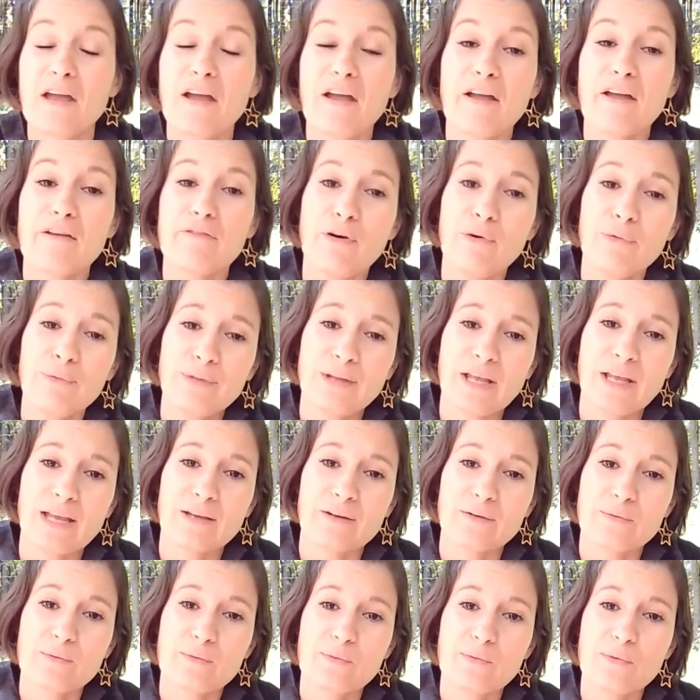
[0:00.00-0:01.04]
If only
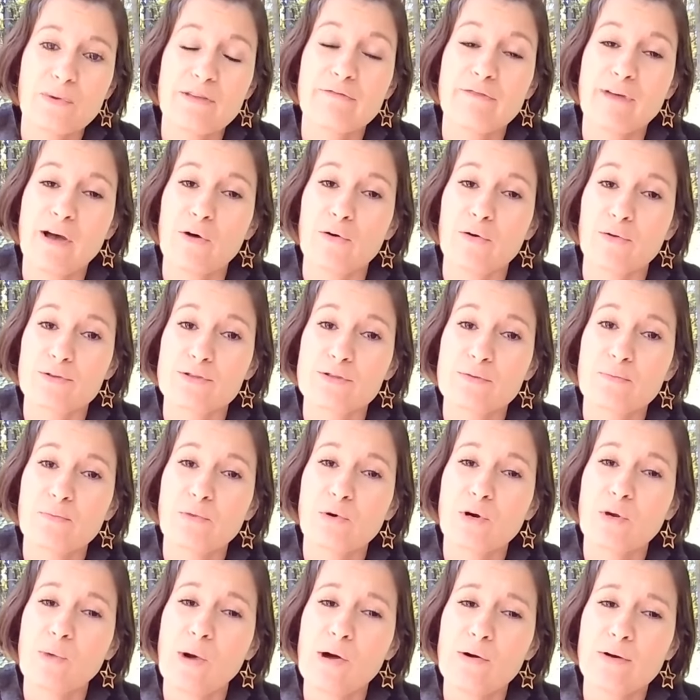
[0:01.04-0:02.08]
we felt
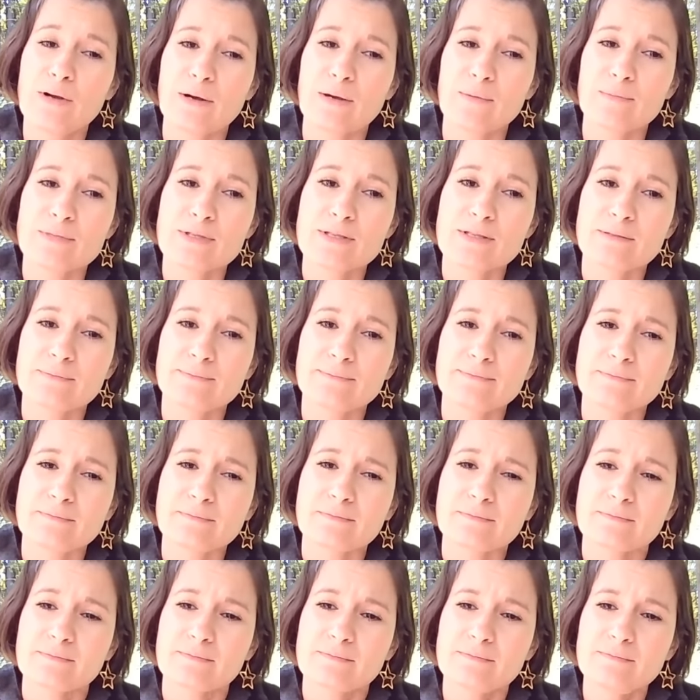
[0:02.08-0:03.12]
more welcomed.
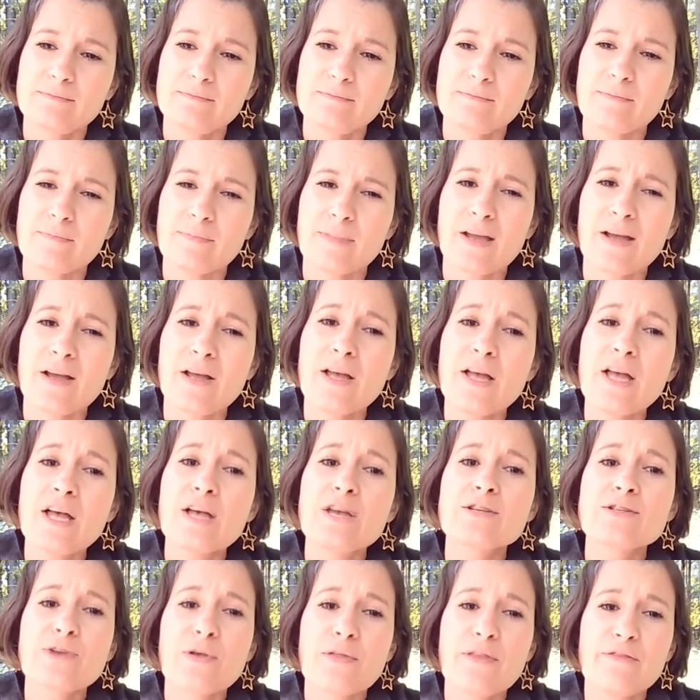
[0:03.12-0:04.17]

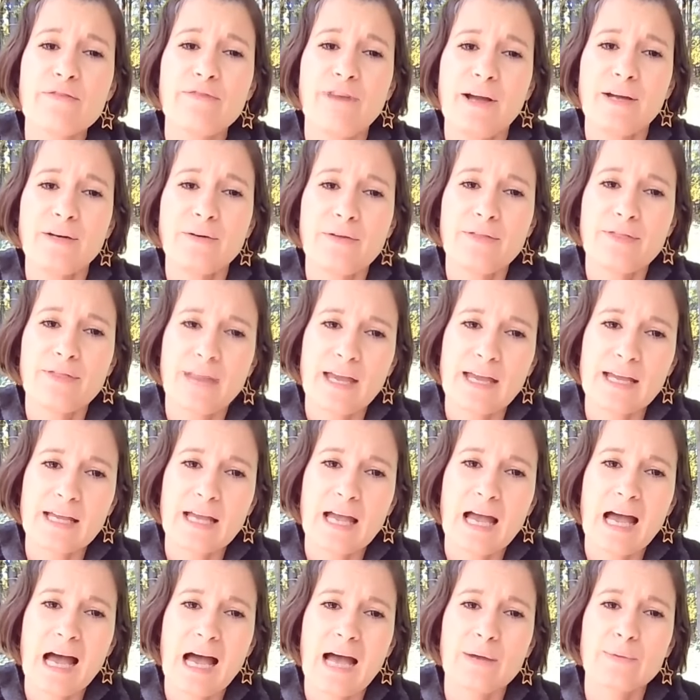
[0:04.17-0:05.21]
So the final
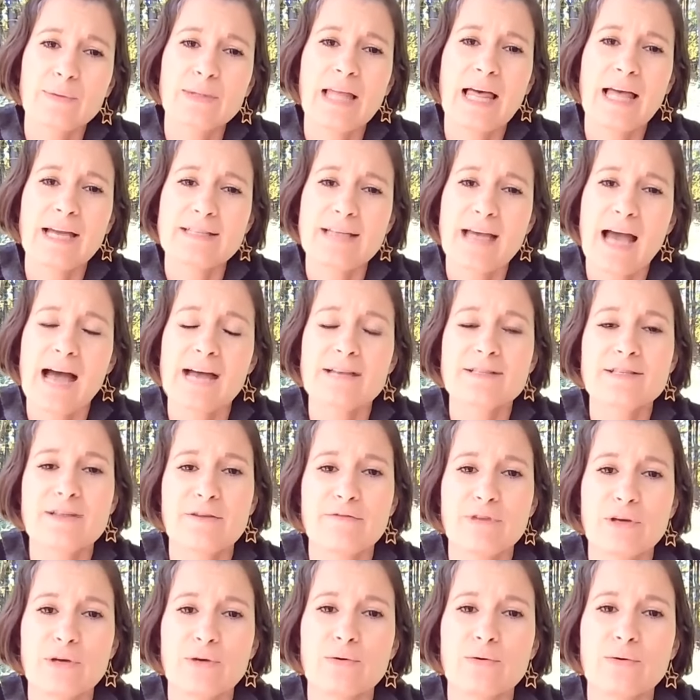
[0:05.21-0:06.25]
thing I would like to ask of
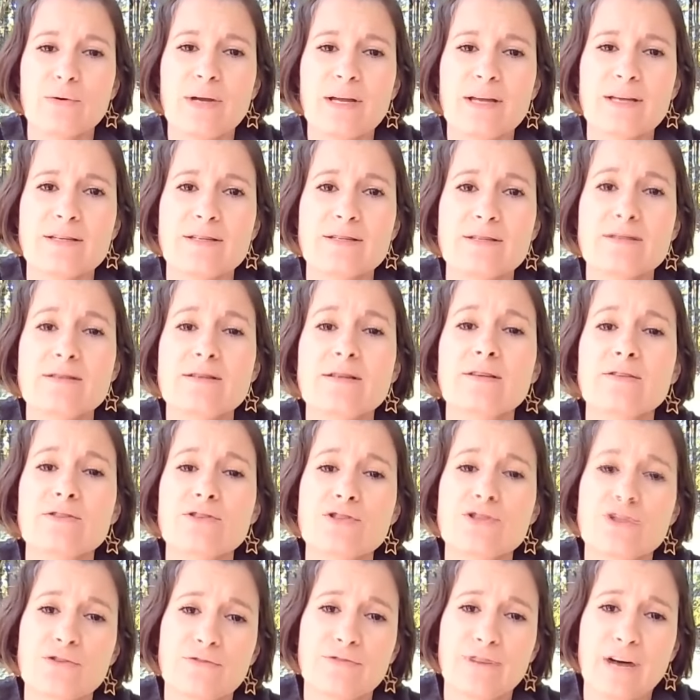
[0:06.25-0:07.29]
you is
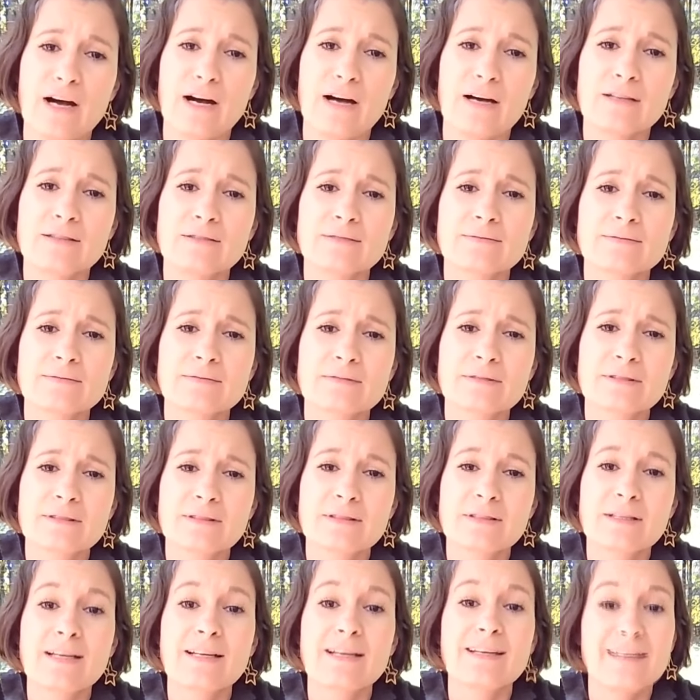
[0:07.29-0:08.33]
shiva.
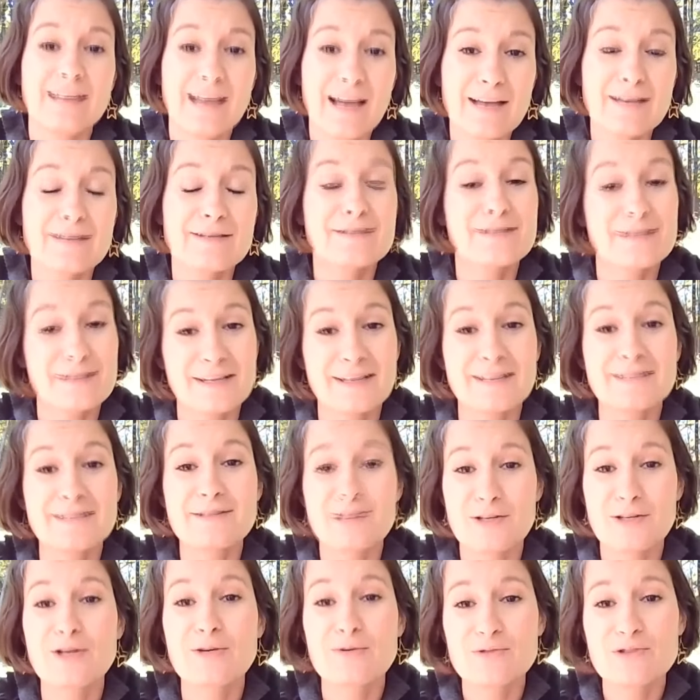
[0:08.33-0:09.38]
Yes, it's a
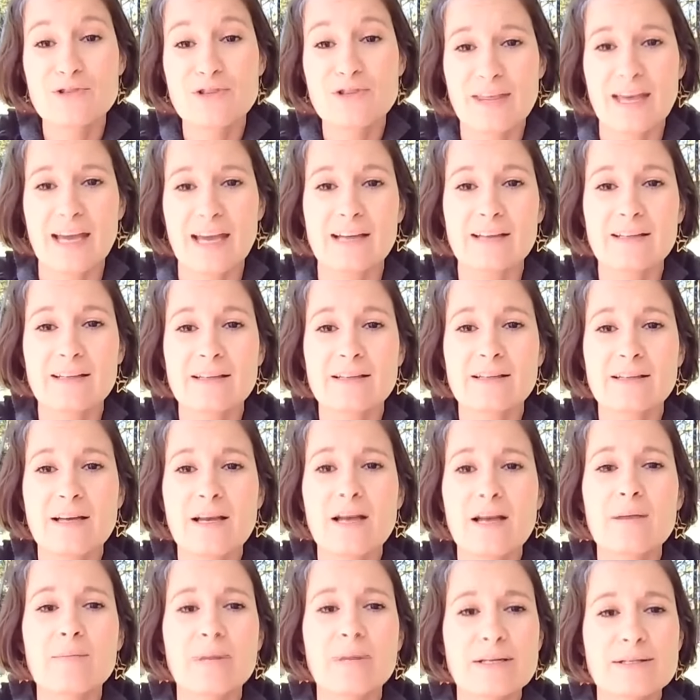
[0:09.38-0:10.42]
huge thing,
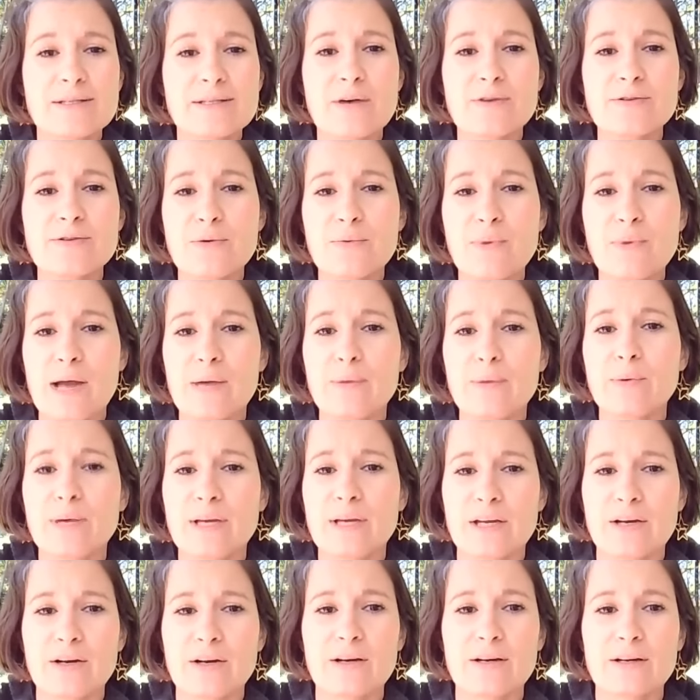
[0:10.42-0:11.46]
but it's also why we're
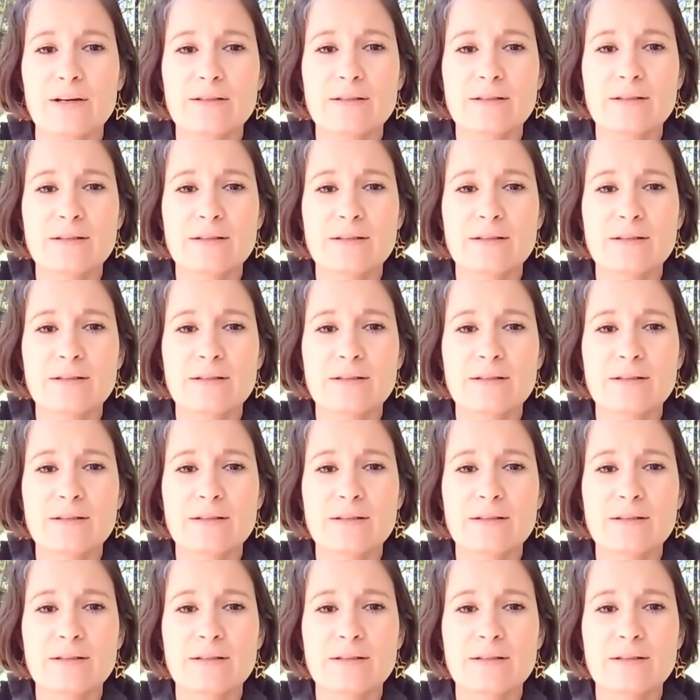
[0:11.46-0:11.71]
here.